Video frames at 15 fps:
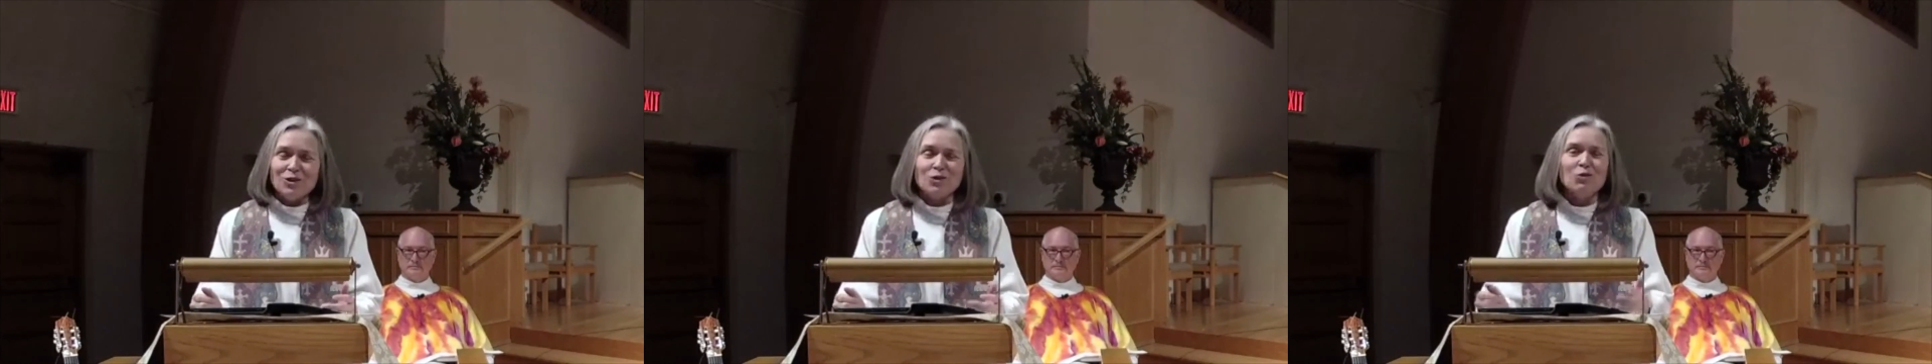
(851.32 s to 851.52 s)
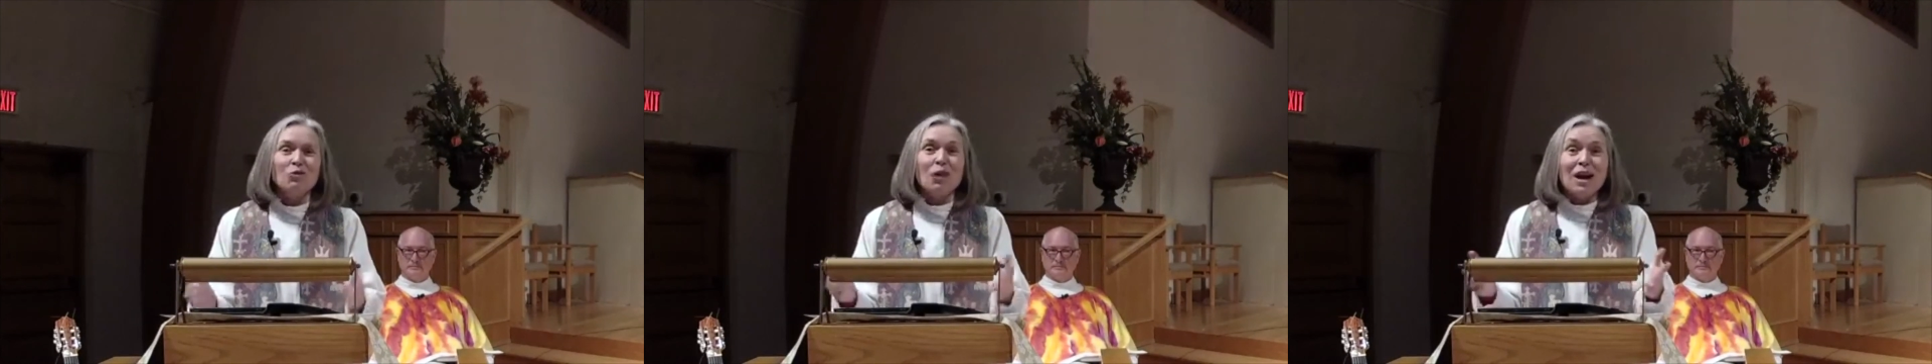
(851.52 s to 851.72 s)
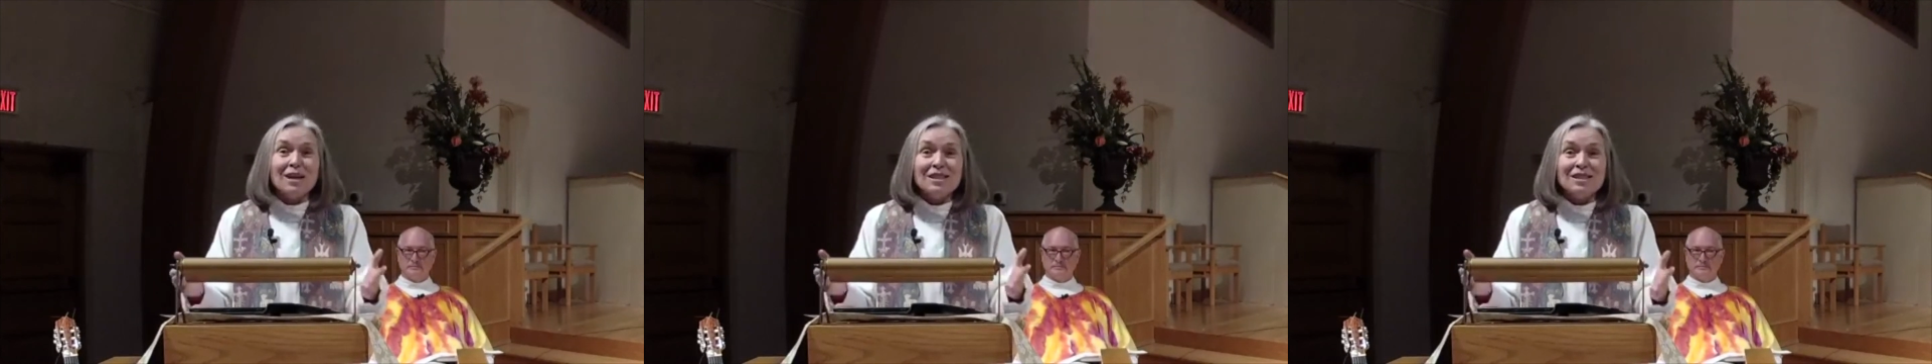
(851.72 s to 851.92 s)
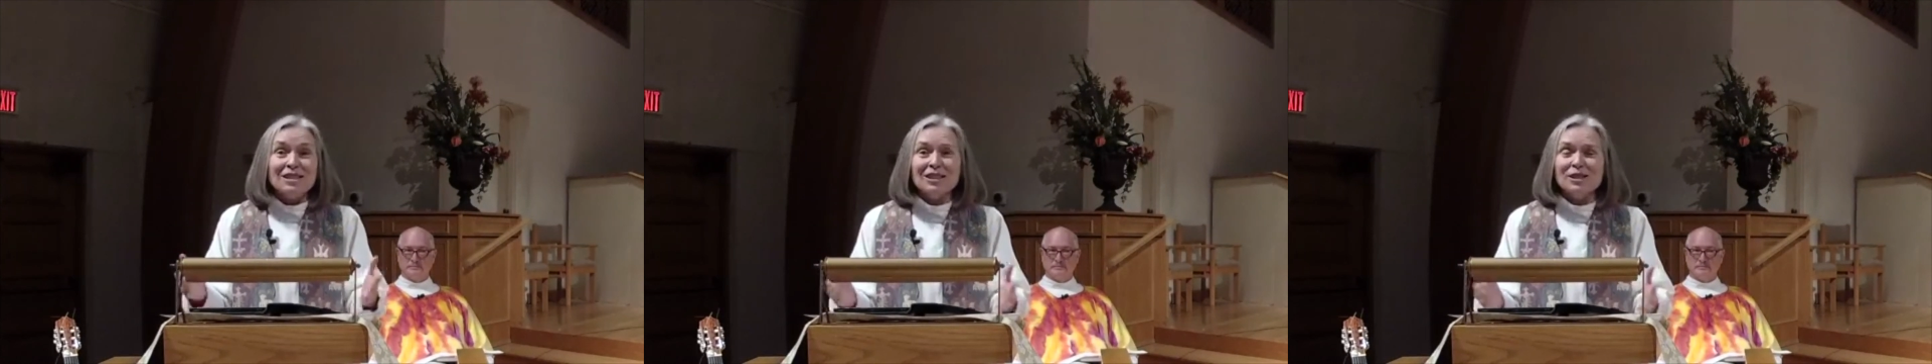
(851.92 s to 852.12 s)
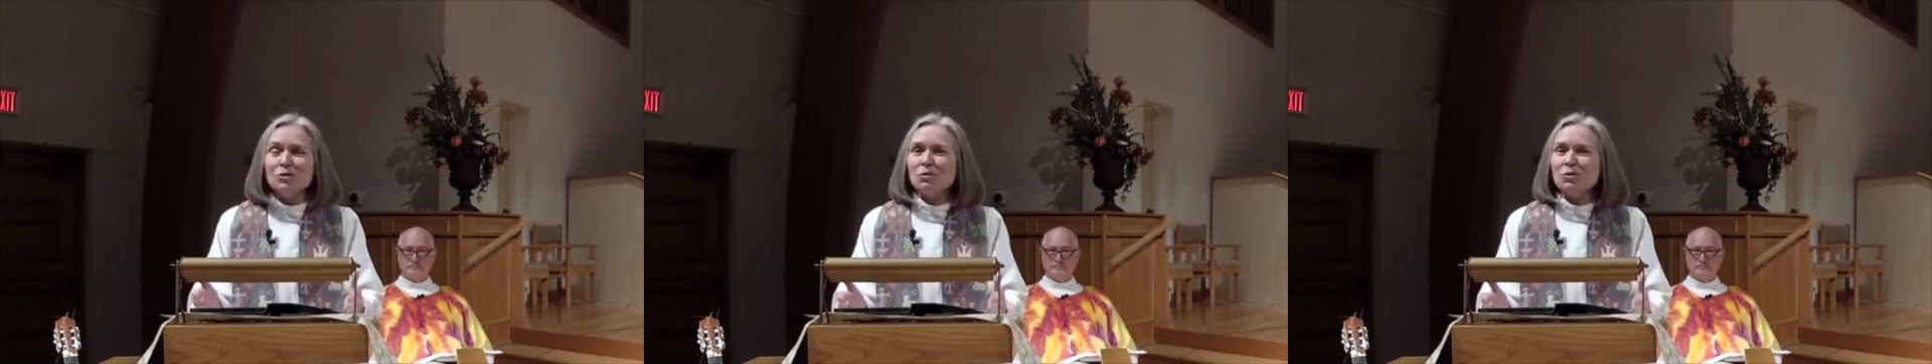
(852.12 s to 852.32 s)
Christ
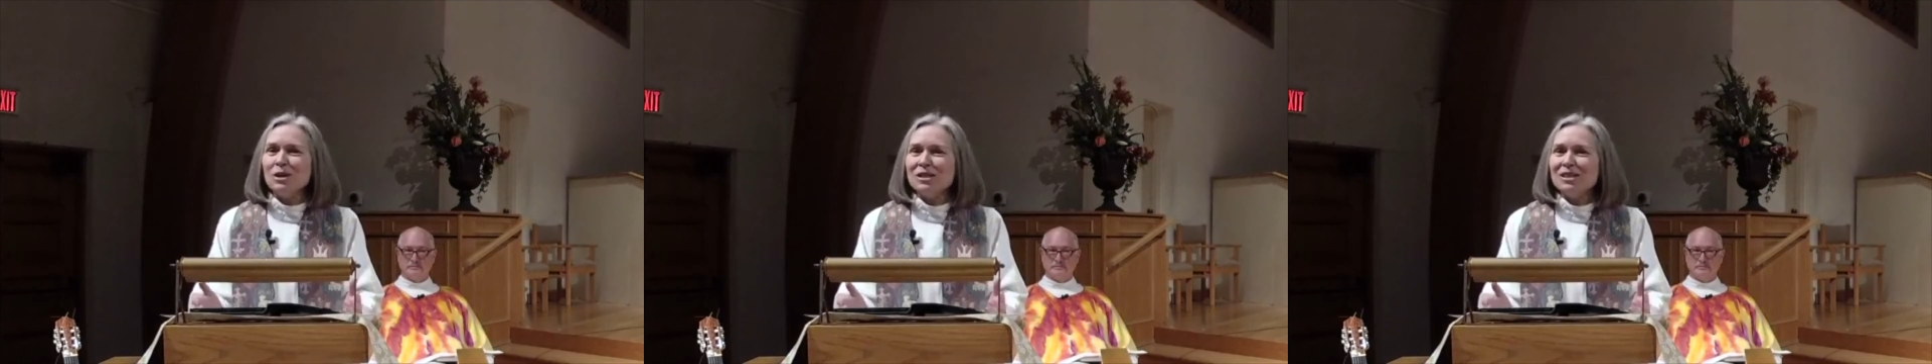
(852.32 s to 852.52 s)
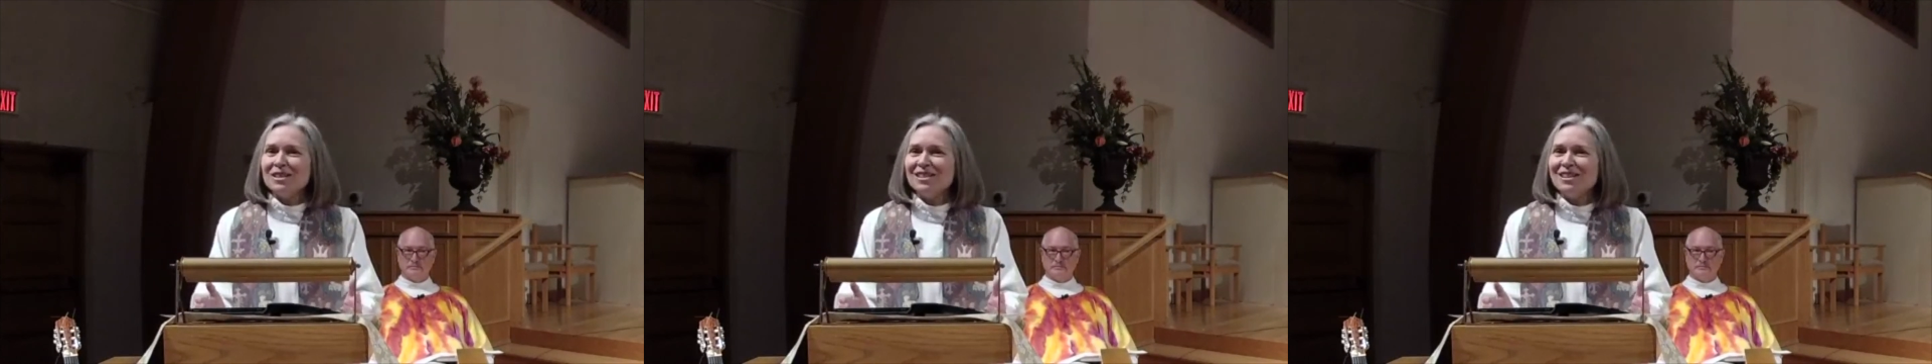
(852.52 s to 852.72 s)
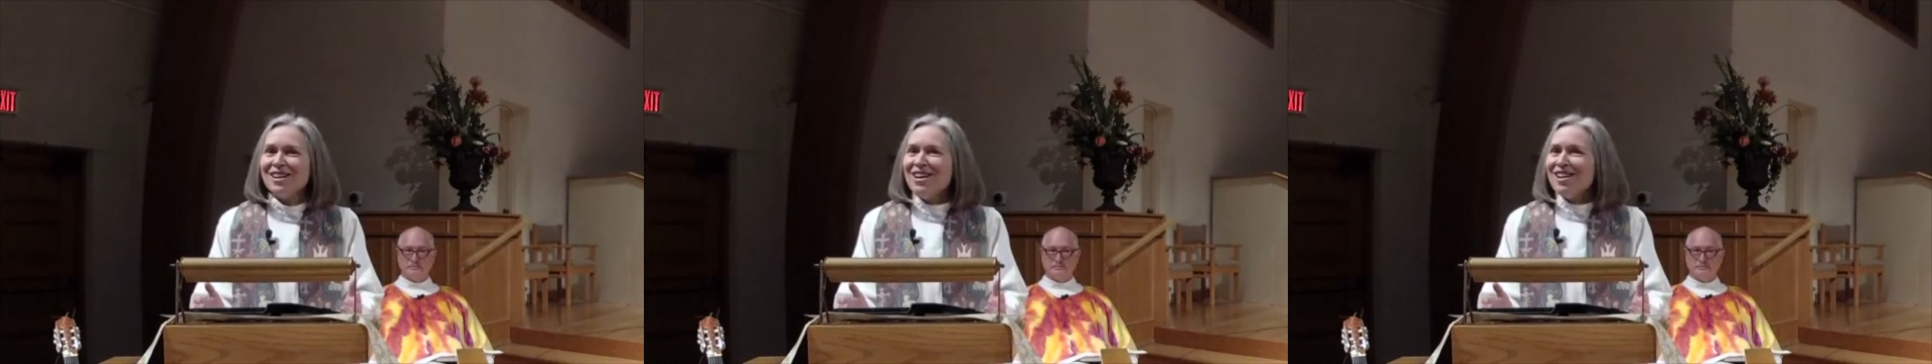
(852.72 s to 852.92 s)
is risen.